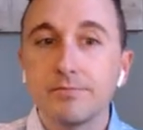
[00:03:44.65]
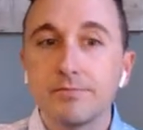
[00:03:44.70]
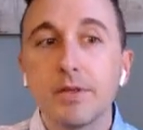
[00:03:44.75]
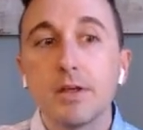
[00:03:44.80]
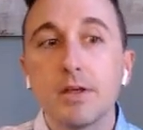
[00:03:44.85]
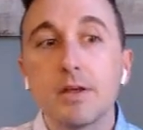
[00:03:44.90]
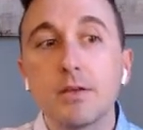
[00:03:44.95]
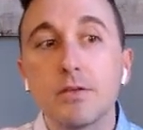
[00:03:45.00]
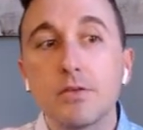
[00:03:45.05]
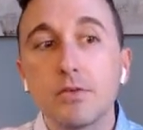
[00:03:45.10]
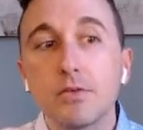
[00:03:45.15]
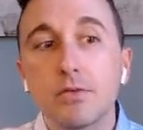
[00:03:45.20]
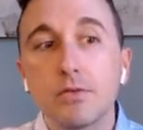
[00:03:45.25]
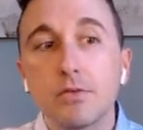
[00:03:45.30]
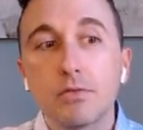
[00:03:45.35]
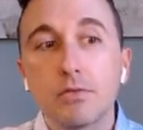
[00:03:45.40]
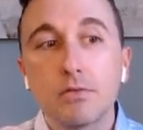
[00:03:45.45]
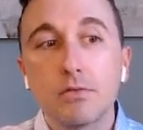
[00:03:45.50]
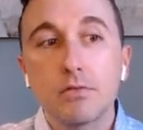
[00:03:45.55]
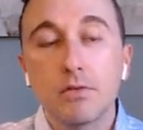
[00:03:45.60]
is
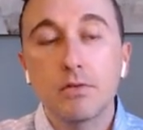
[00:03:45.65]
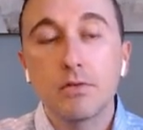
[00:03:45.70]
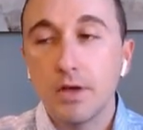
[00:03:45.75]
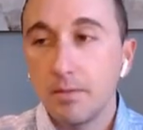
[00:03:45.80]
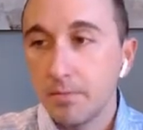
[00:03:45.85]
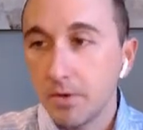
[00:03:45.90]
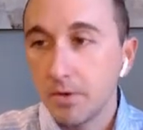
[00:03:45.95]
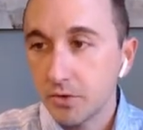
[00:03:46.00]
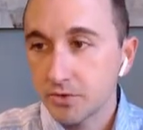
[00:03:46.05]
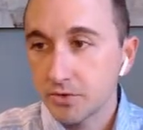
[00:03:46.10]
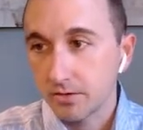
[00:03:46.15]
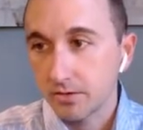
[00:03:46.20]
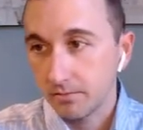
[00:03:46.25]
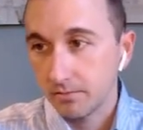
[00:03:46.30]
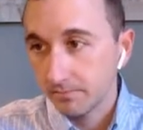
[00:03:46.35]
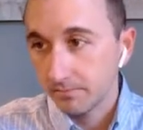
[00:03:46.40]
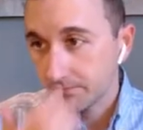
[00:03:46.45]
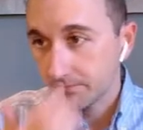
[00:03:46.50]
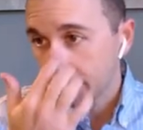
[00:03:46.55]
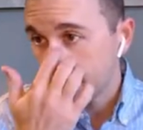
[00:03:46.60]

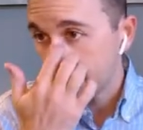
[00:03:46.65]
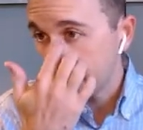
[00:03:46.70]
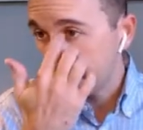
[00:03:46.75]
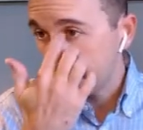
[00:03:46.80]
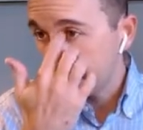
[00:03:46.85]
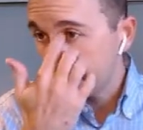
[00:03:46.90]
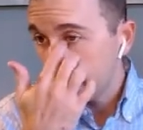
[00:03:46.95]
emotional, okay?